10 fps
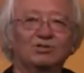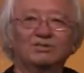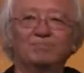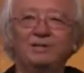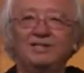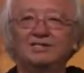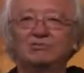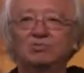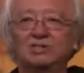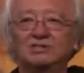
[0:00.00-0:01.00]
a painter
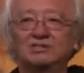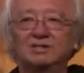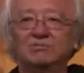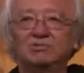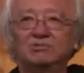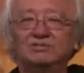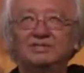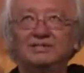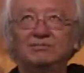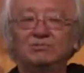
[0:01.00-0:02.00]
once, I won't whose
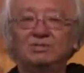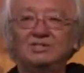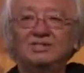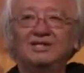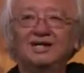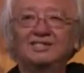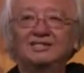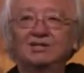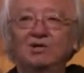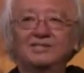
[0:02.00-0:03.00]
name, I
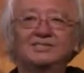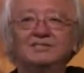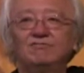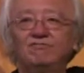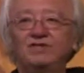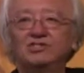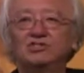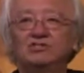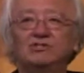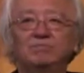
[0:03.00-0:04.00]
said, "Oh, I see
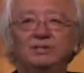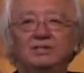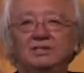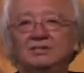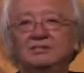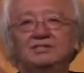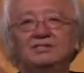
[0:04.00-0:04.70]
fish in your paintings."